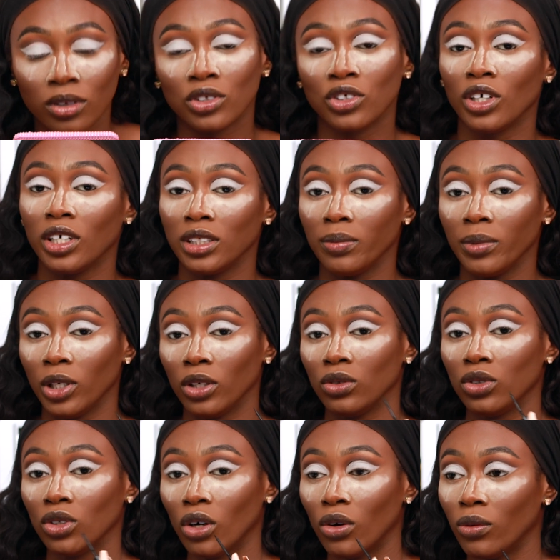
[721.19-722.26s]
Trust me, you
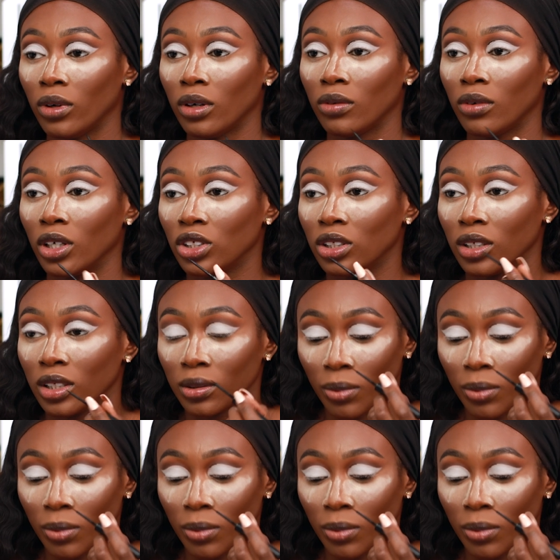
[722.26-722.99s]
don't want to rush this